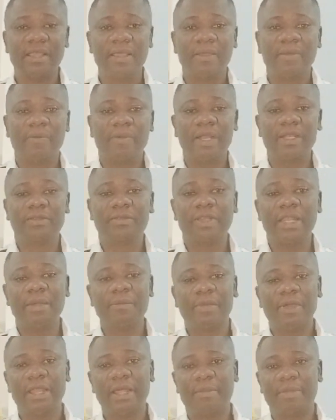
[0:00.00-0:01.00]
Well, today I'm
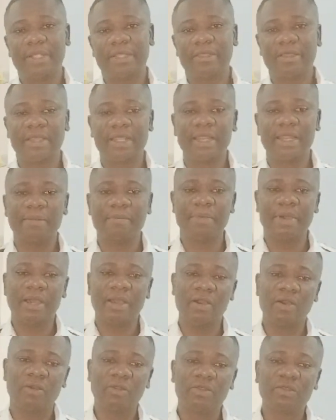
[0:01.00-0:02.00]
going to be talking
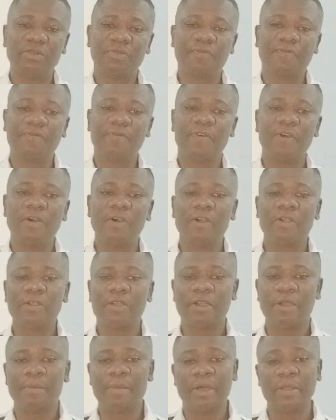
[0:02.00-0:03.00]
about 4
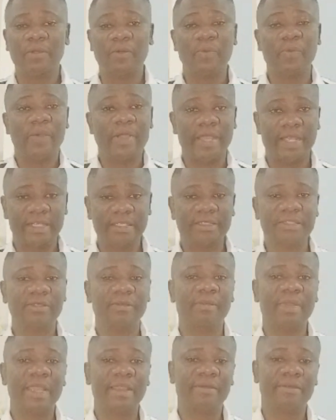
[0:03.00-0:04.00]
common ways to
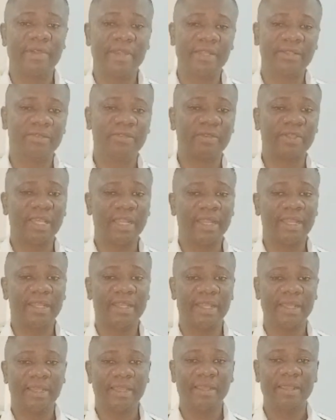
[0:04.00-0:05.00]
migrate to
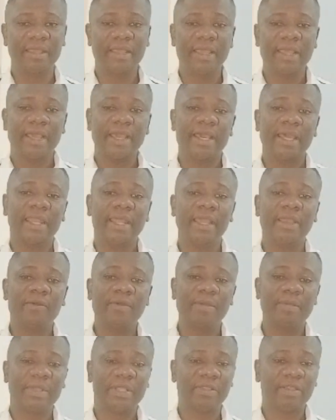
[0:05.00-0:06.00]
Canada, and I will
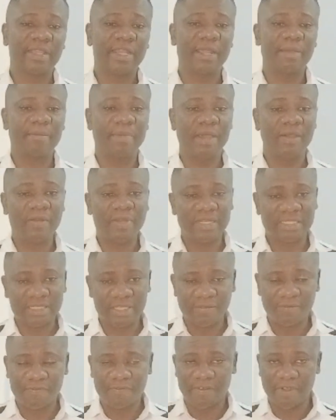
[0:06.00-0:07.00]
be talking about this in
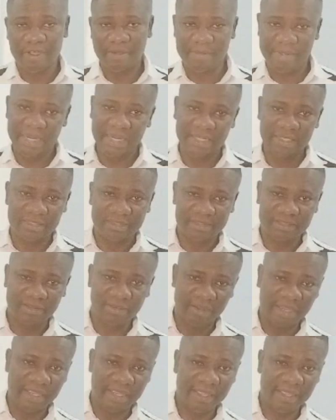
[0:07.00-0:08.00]
4 minutes,
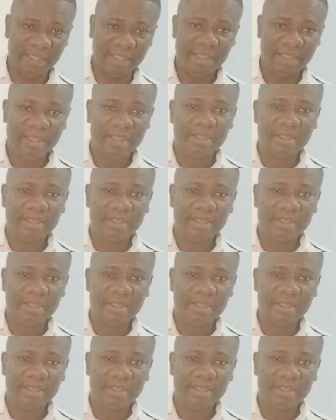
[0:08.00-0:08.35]
okay?